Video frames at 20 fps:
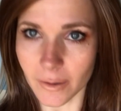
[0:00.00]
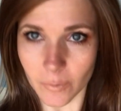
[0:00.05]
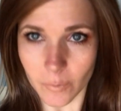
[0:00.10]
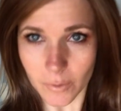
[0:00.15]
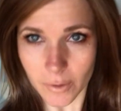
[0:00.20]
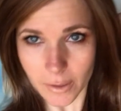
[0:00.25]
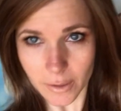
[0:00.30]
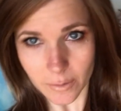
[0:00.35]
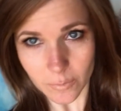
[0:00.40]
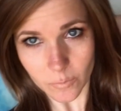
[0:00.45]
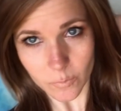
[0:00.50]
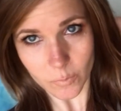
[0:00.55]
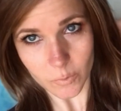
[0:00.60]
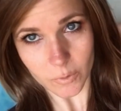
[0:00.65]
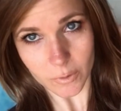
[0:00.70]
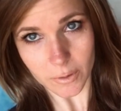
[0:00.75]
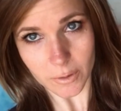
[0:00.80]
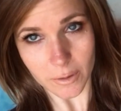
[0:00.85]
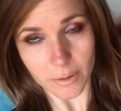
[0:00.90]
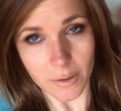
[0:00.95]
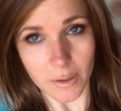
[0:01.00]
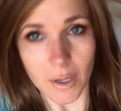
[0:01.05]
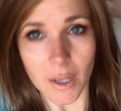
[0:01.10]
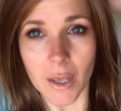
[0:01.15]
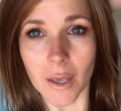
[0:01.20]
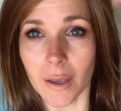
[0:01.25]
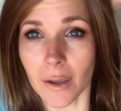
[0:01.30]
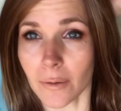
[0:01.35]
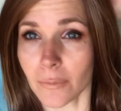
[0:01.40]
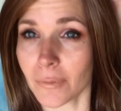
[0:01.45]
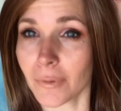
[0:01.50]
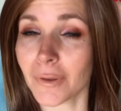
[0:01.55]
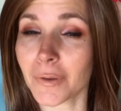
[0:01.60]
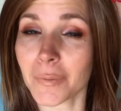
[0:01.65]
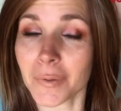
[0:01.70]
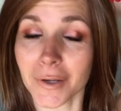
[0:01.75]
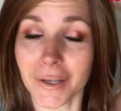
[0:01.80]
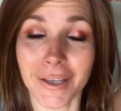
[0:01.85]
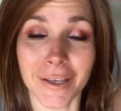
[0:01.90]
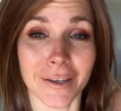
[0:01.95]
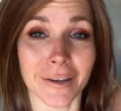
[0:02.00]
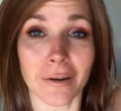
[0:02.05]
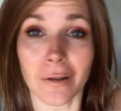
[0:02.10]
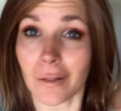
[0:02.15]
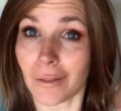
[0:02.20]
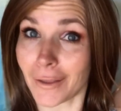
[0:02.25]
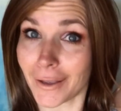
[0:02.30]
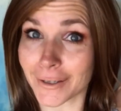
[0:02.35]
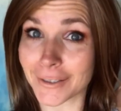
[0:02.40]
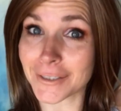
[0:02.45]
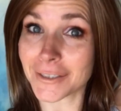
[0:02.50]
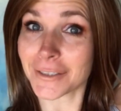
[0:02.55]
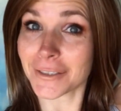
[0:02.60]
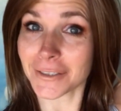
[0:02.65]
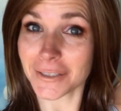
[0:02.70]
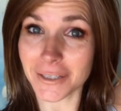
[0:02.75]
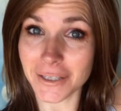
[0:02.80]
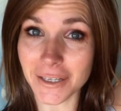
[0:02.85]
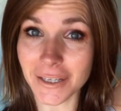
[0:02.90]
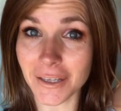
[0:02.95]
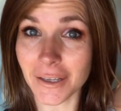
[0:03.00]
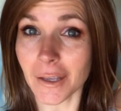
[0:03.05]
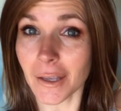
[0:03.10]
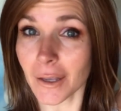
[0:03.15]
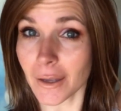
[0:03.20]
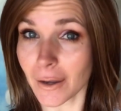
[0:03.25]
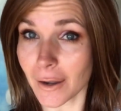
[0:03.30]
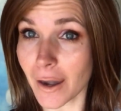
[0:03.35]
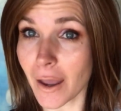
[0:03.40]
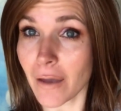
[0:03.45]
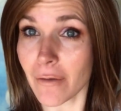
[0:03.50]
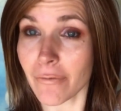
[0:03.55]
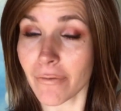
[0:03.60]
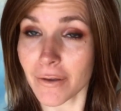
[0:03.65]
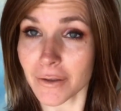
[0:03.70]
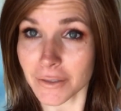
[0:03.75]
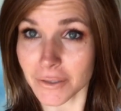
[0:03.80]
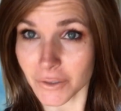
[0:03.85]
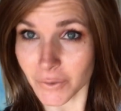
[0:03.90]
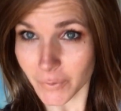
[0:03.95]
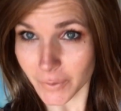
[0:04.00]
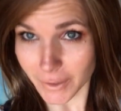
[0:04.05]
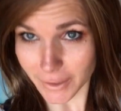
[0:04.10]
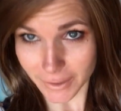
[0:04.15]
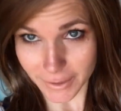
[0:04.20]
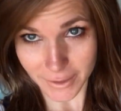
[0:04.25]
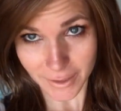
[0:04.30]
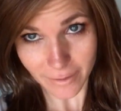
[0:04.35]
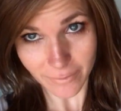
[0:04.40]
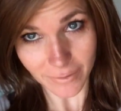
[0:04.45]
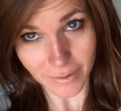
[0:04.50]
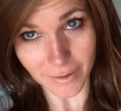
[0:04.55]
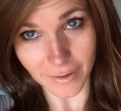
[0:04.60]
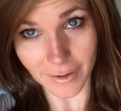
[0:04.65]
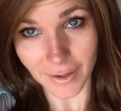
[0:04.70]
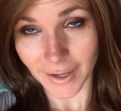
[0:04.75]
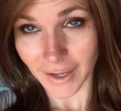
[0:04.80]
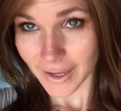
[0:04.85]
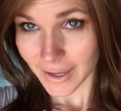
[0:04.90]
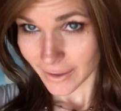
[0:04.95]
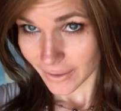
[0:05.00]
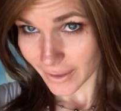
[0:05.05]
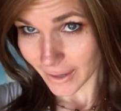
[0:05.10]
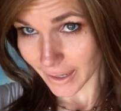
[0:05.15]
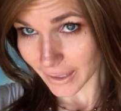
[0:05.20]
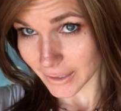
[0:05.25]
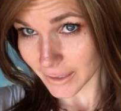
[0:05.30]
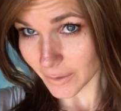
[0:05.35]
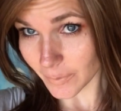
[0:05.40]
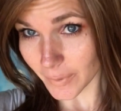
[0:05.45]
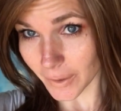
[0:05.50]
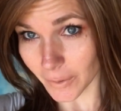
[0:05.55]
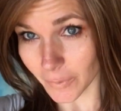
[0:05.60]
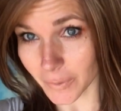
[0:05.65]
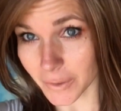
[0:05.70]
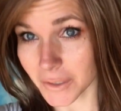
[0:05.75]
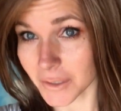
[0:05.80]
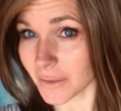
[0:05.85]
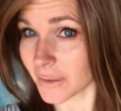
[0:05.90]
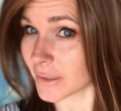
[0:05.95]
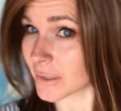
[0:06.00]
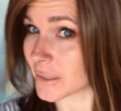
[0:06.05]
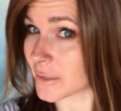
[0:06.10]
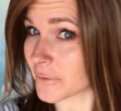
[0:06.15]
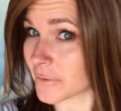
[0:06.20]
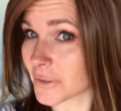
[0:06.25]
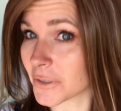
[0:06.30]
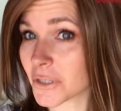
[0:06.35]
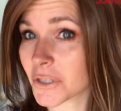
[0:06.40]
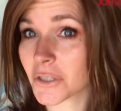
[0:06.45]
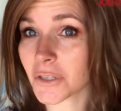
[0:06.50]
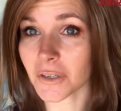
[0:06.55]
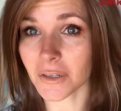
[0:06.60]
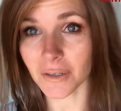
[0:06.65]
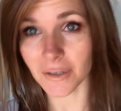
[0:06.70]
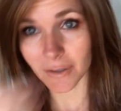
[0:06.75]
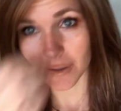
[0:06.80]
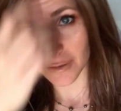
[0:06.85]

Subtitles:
I want to get more. I really want to get an Alexis in FS27. That's on my wish list for sure.